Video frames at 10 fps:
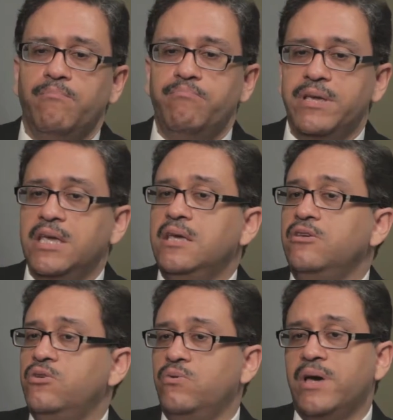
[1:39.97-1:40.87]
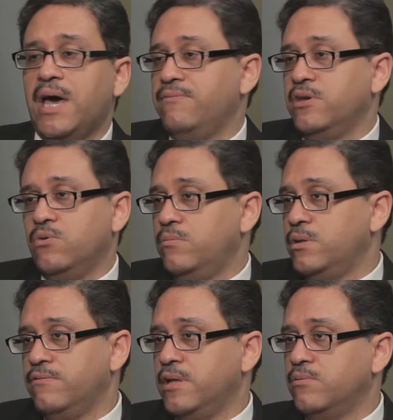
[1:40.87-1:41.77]
B, you have equipment
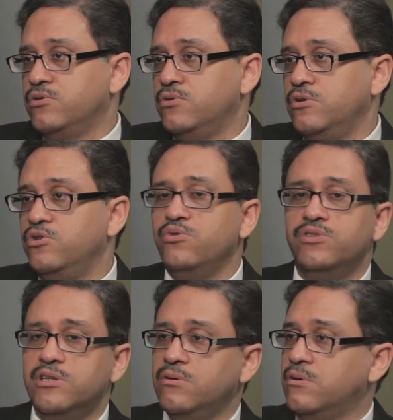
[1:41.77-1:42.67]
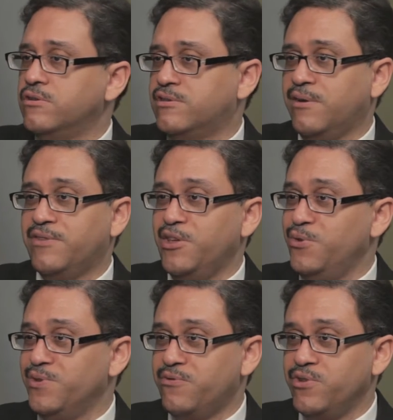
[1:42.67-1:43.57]
available to you, usually all the stuff they
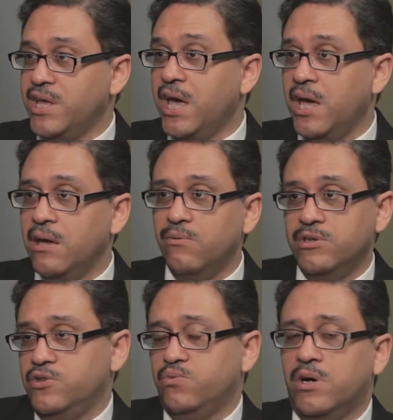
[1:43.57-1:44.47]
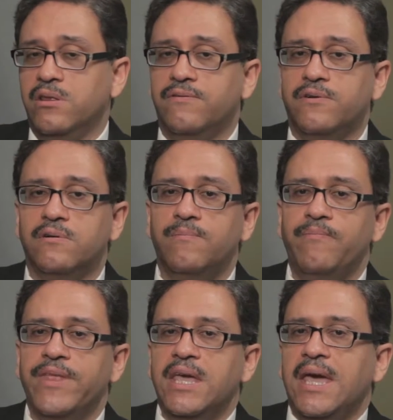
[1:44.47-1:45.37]
use every day, which is wonderful.
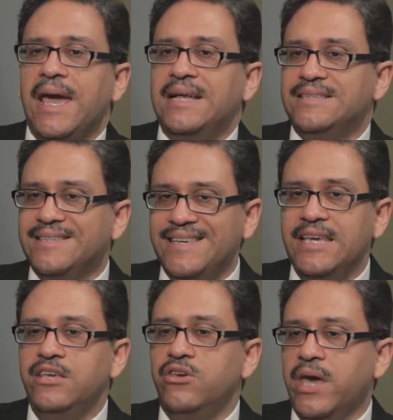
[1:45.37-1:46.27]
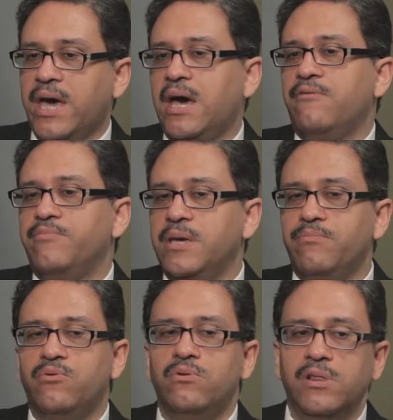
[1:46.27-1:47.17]
And C, you have
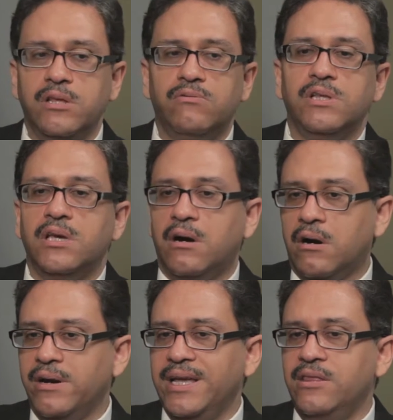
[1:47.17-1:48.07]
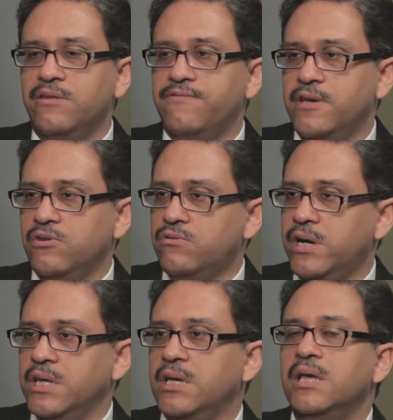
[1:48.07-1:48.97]
people who literally are in the field
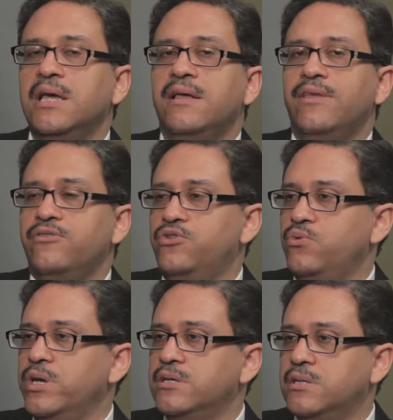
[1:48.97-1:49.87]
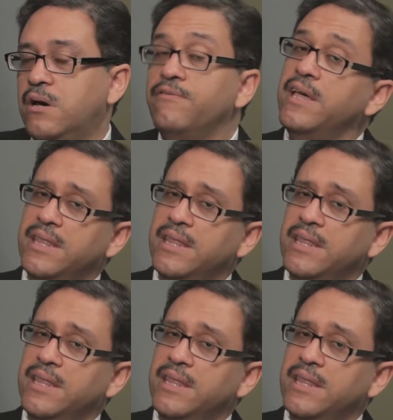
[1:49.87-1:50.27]
already. They're doing stuff.